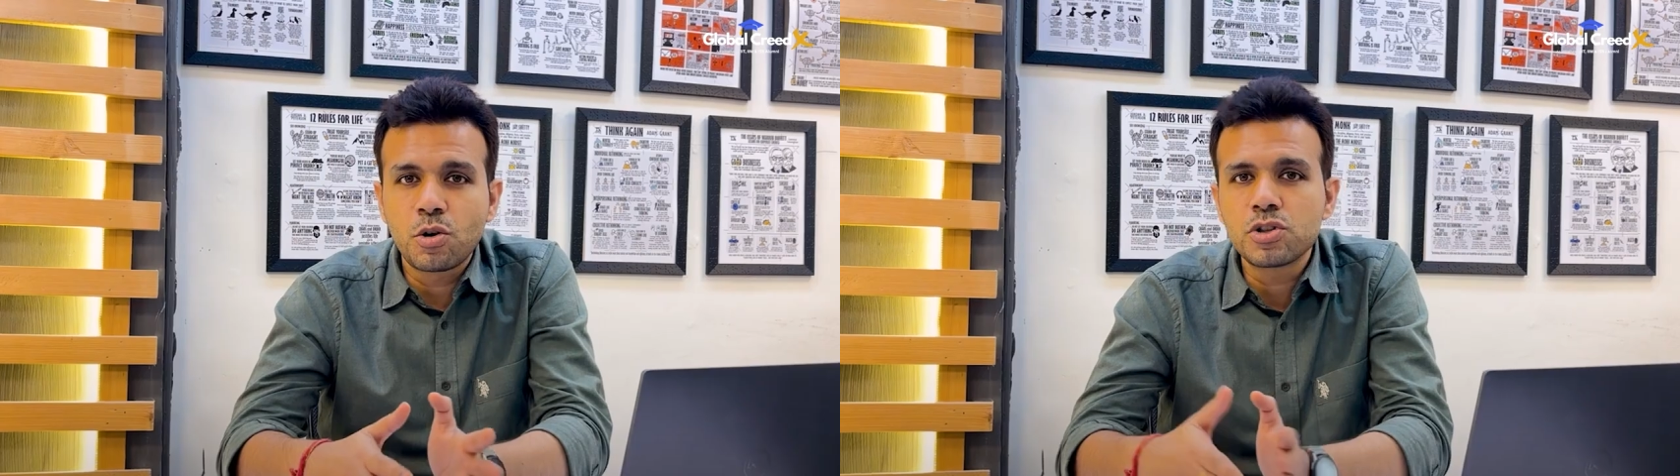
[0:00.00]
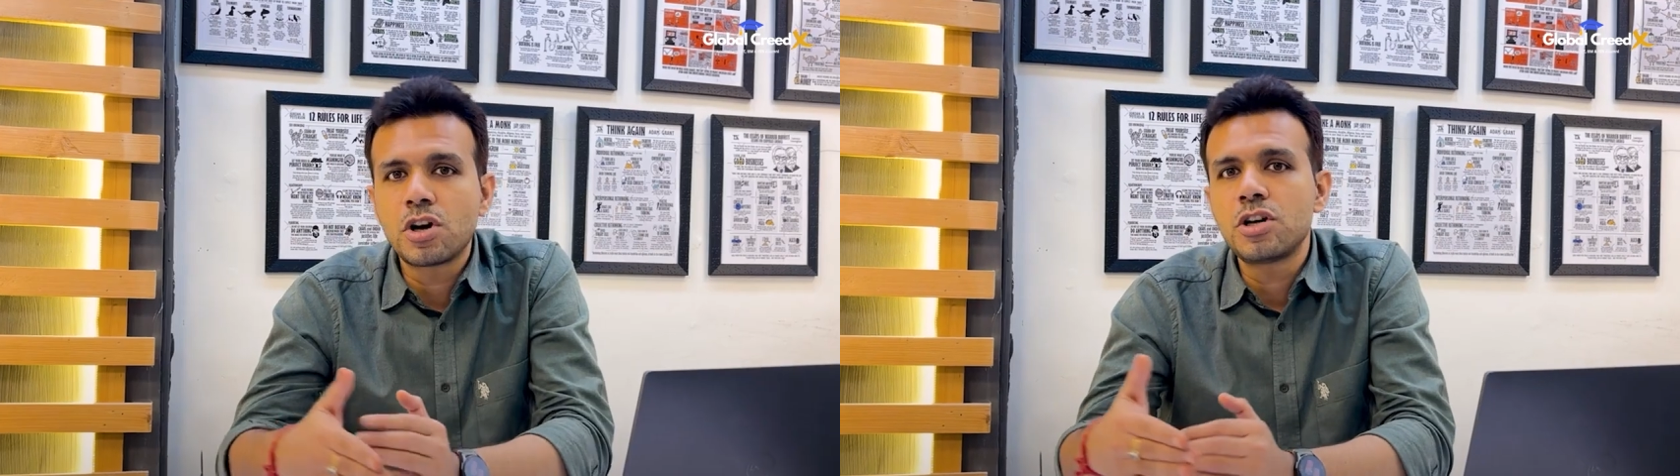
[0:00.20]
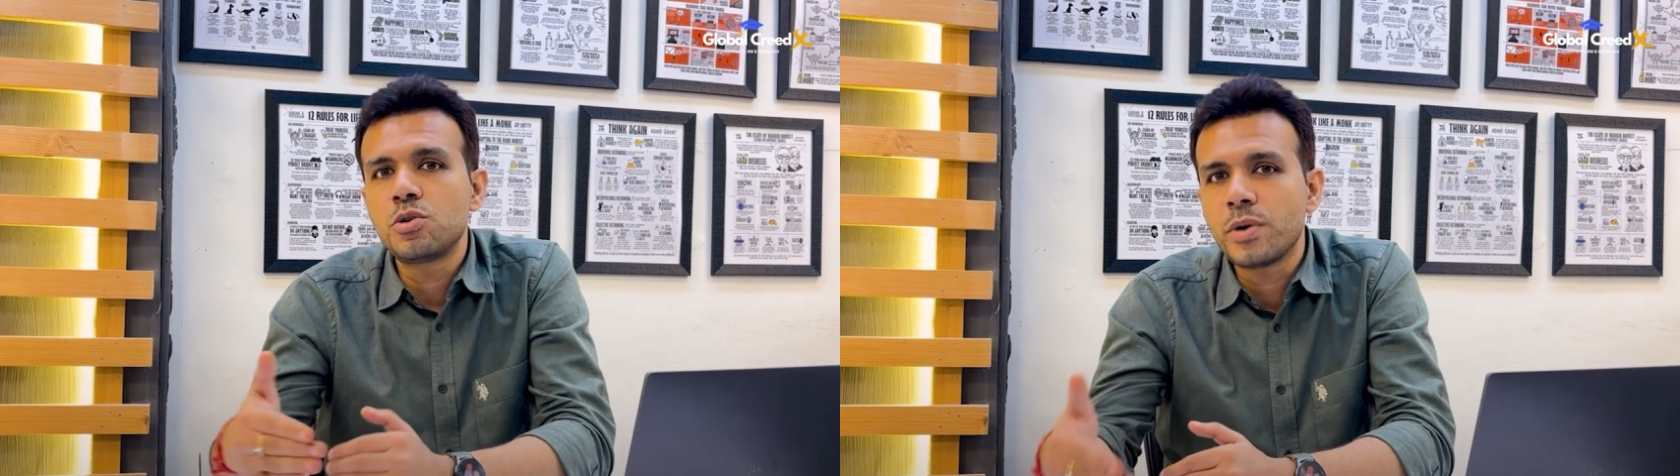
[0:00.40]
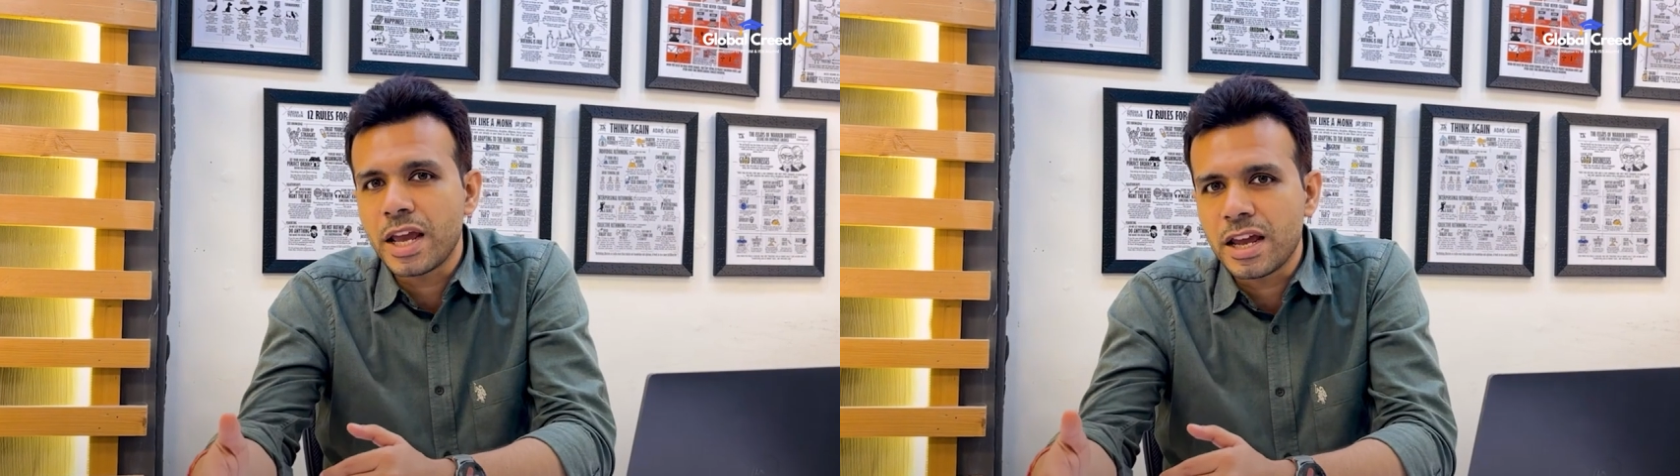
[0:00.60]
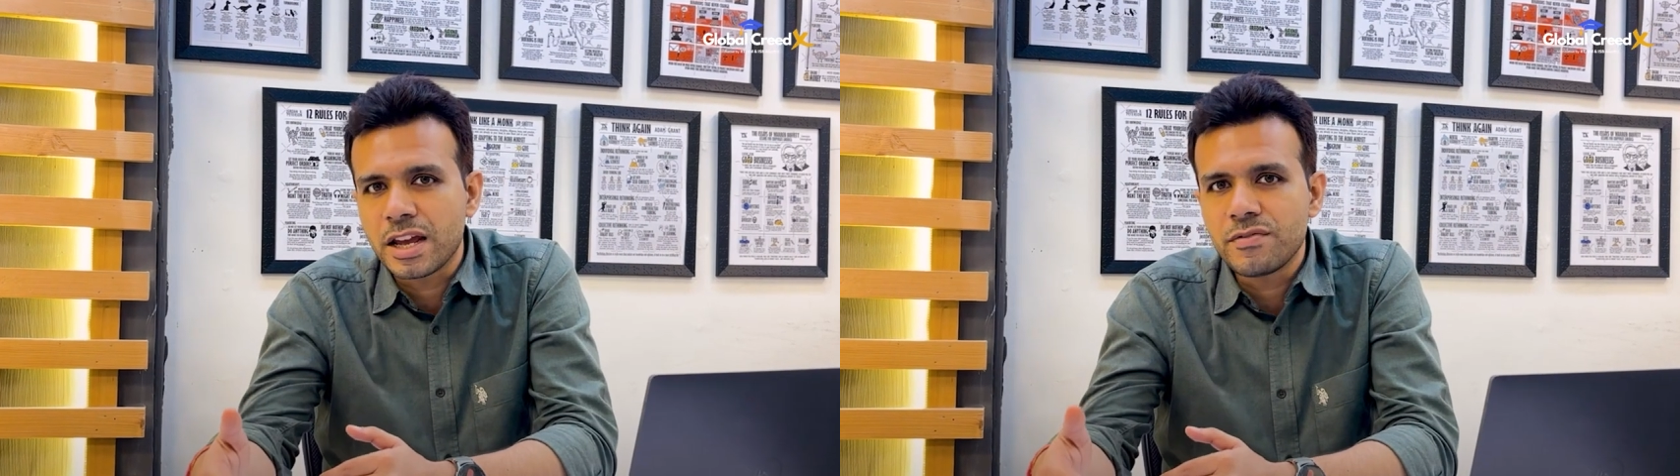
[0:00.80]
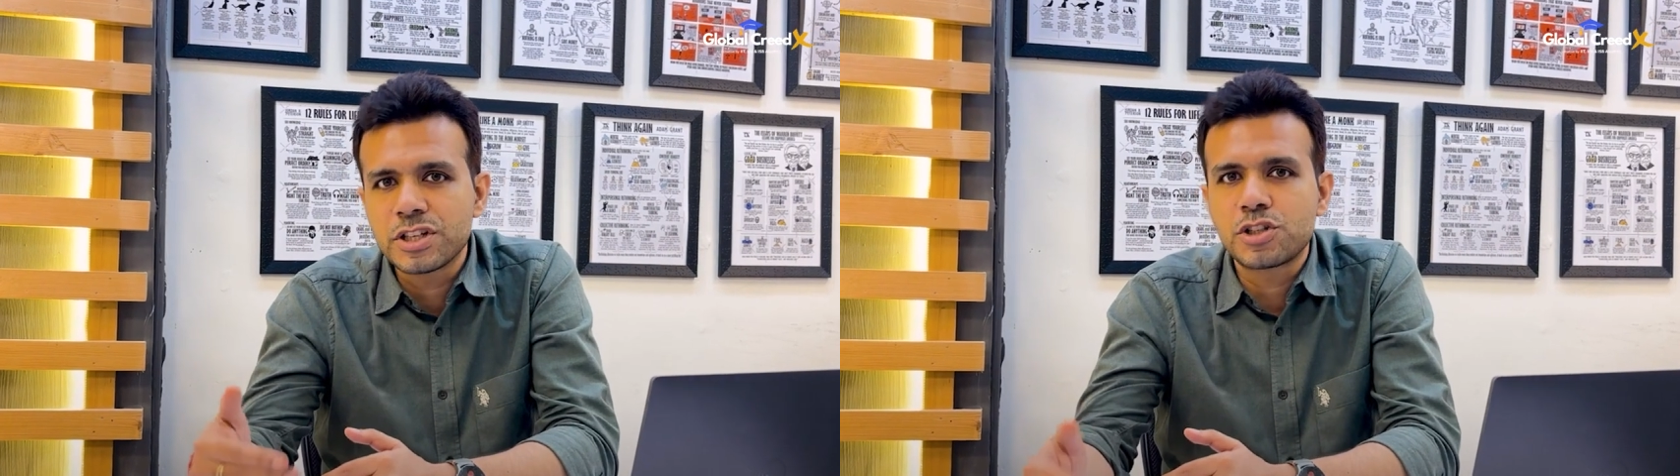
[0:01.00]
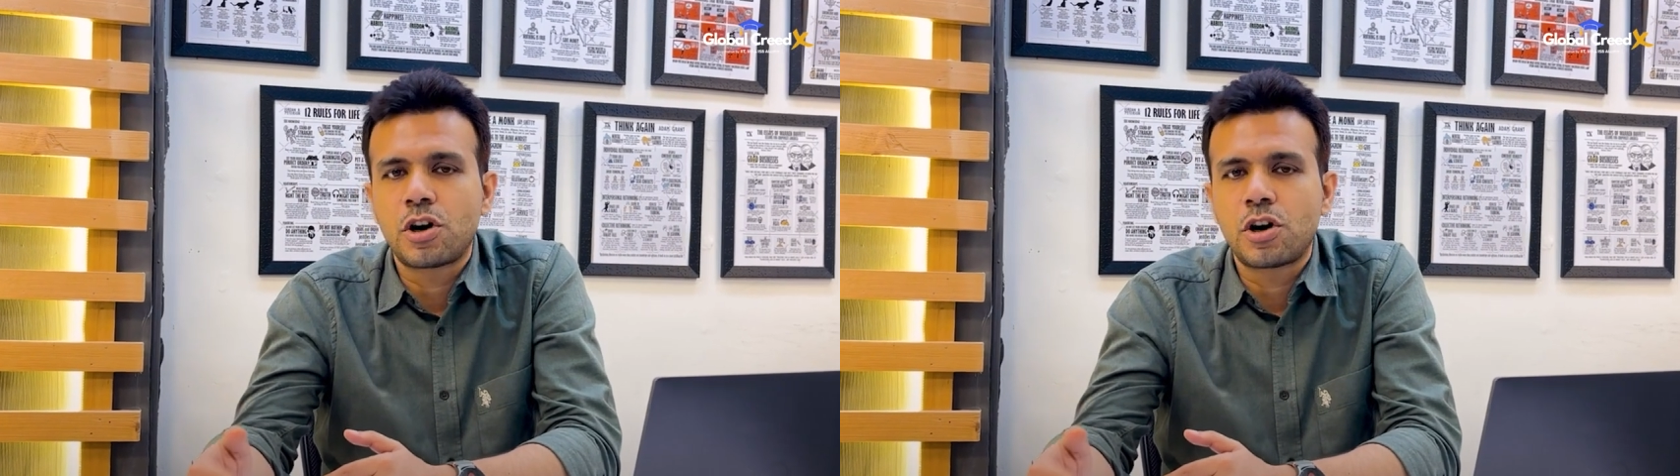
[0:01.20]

goes on to A, which